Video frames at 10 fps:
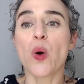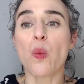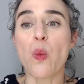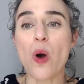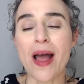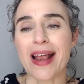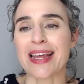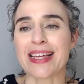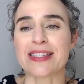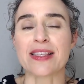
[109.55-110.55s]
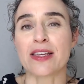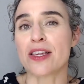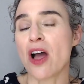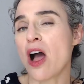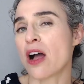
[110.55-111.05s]
One is the
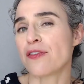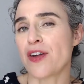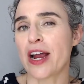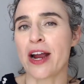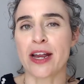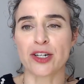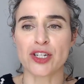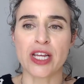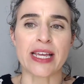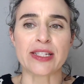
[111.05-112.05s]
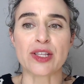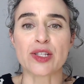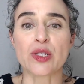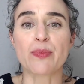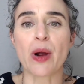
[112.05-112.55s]
yang fire energy is the
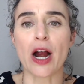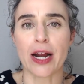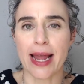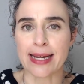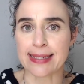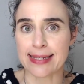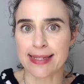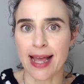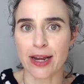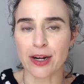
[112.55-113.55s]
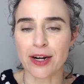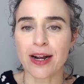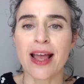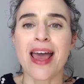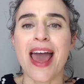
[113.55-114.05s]
spark and desire,
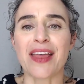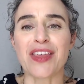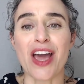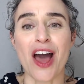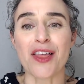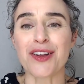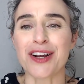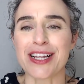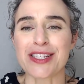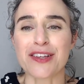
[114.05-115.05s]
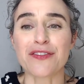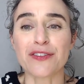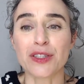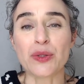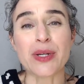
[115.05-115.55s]
and the other is the
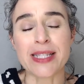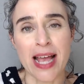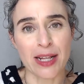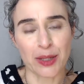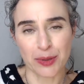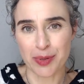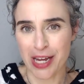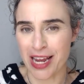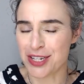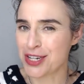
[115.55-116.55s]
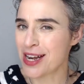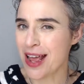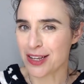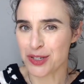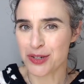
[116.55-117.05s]
fluids and lubrication
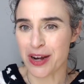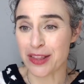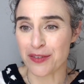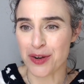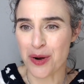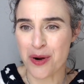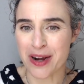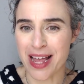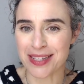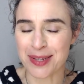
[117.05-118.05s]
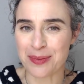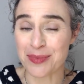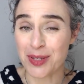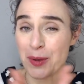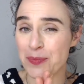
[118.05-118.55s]
and strength of your orgasm.
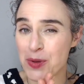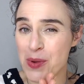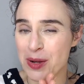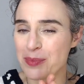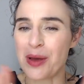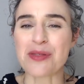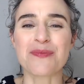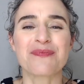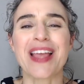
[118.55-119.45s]
So you want them both.